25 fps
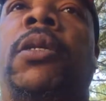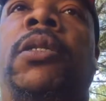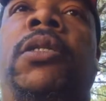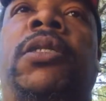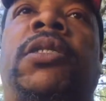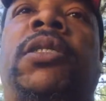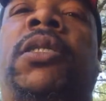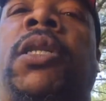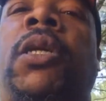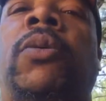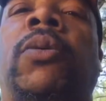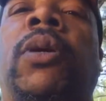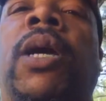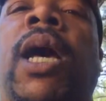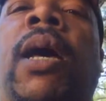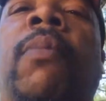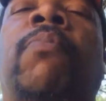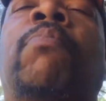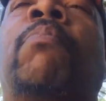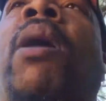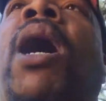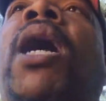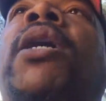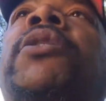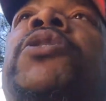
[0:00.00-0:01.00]
Still got
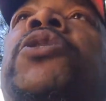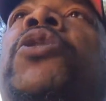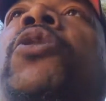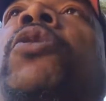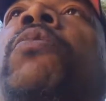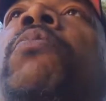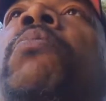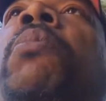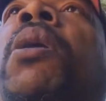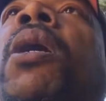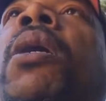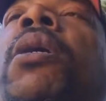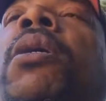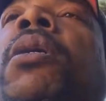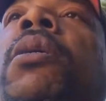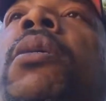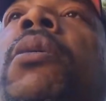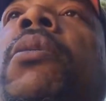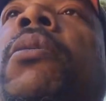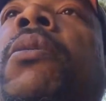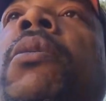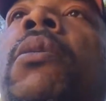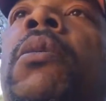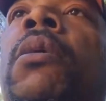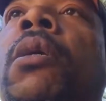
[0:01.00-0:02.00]
Macho Buck.
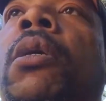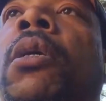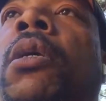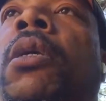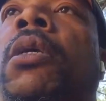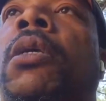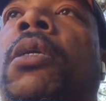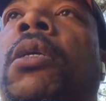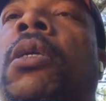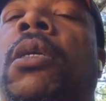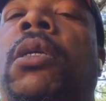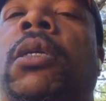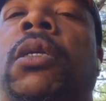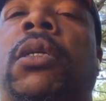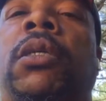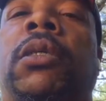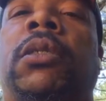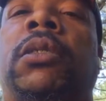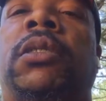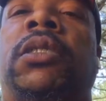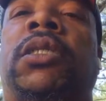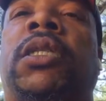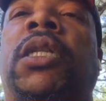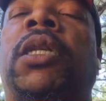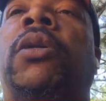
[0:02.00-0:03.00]

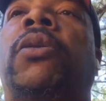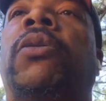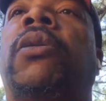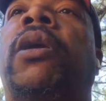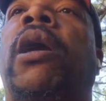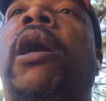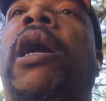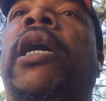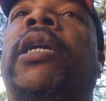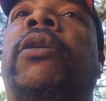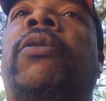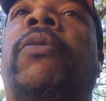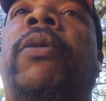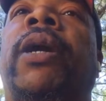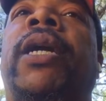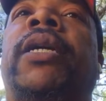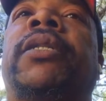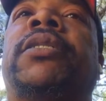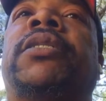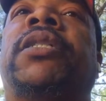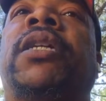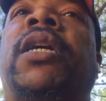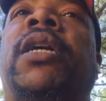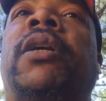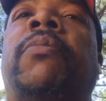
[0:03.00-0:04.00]
Still got
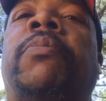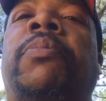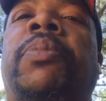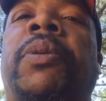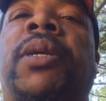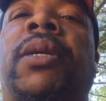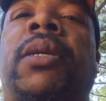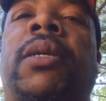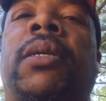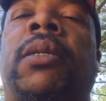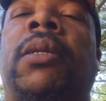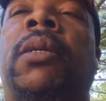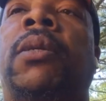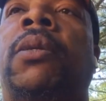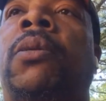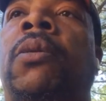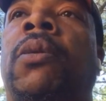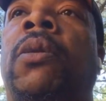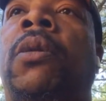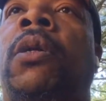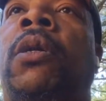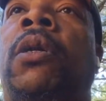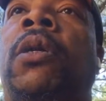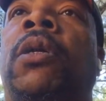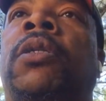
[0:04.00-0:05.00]
Grand Champion,
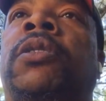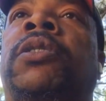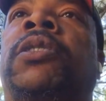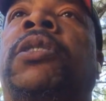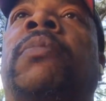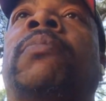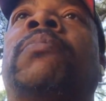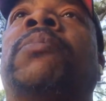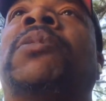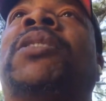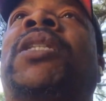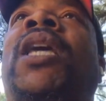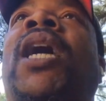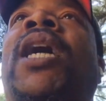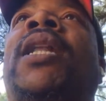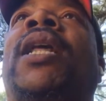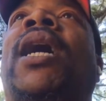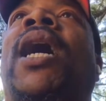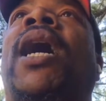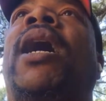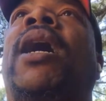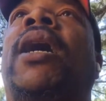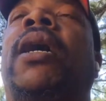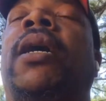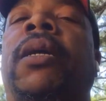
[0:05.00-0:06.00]
some
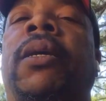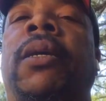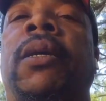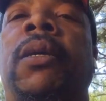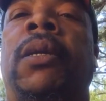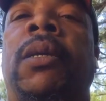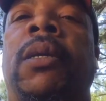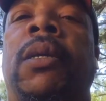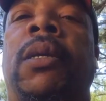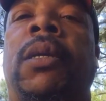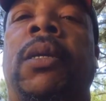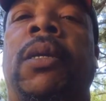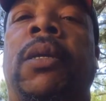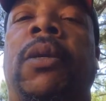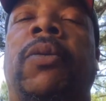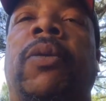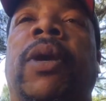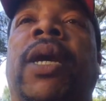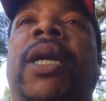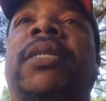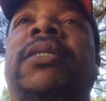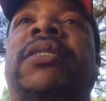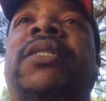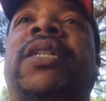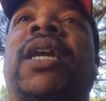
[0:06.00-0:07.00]
Deadeye.
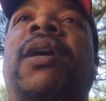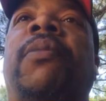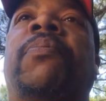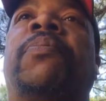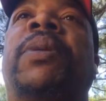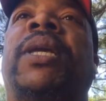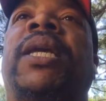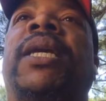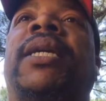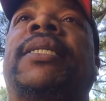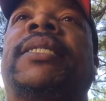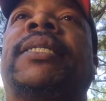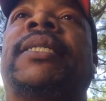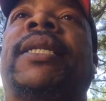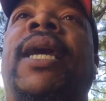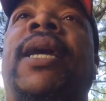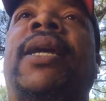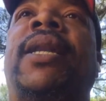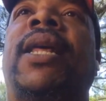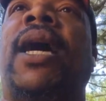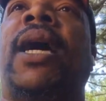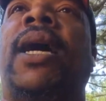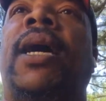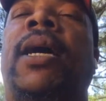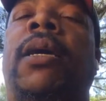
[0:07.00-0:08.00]
Grand Champion
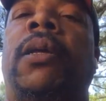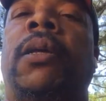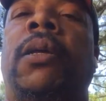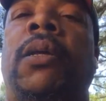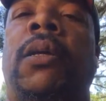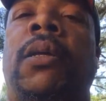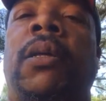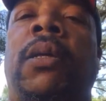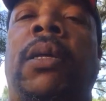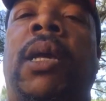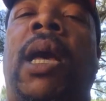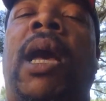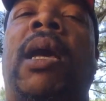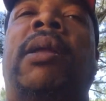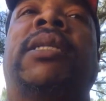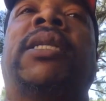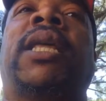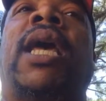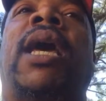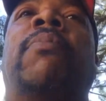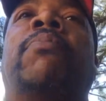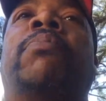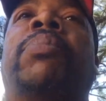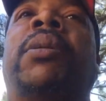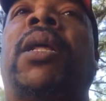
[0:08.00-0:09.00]
Deadeye. Got
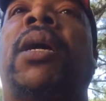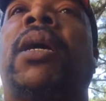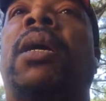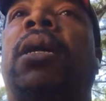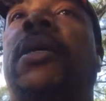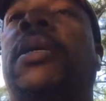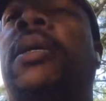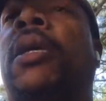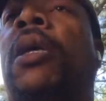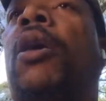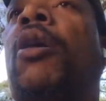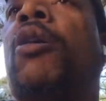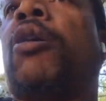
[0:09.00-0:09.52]
that blood.